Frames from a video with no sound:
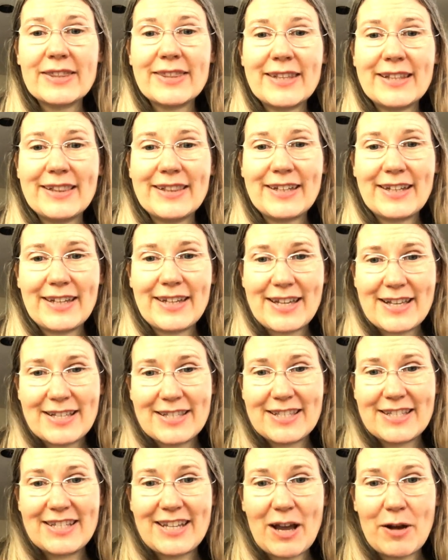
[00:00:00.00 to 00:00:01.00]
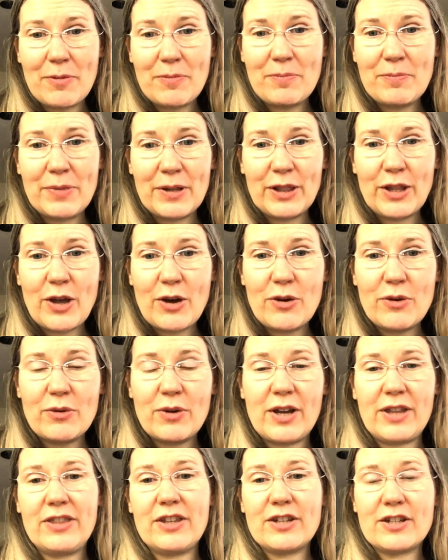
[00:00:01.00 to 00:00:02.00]
The link is down below
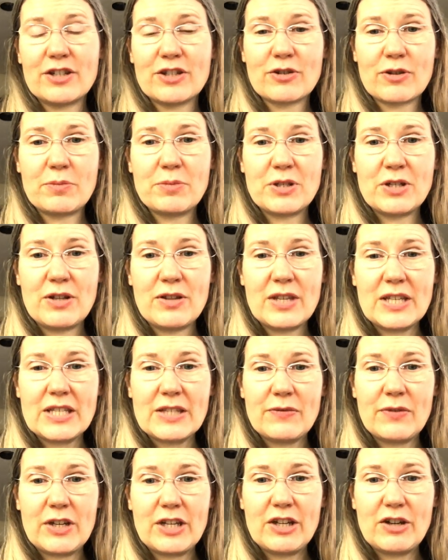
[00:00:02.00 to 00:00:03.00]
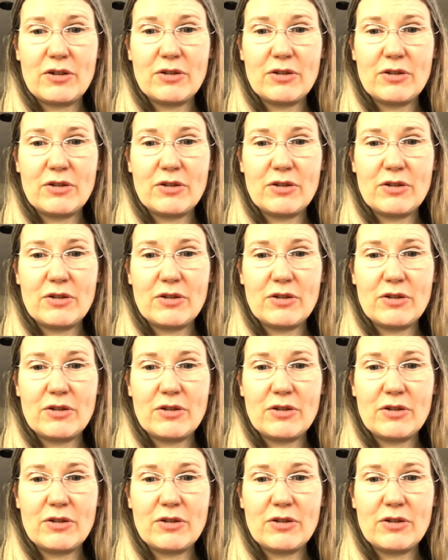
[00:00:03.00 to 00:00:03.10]
in the description of this video.